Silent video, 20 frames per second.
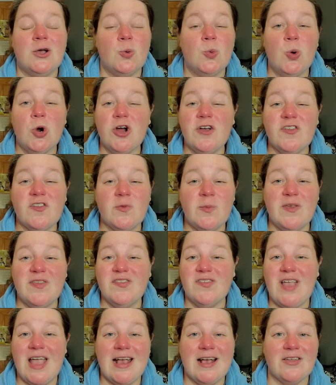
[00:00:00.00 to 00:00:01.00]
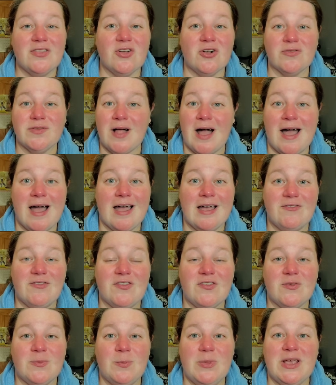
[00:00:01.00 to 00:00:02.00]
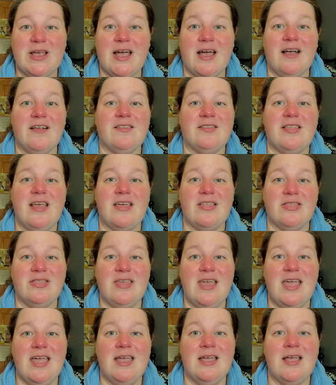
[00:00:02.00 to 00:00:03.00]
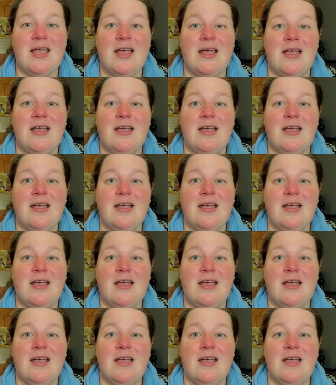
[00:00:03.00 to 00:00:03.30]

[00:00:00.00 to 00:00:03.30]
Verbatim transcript: worst mistake of their lives because they think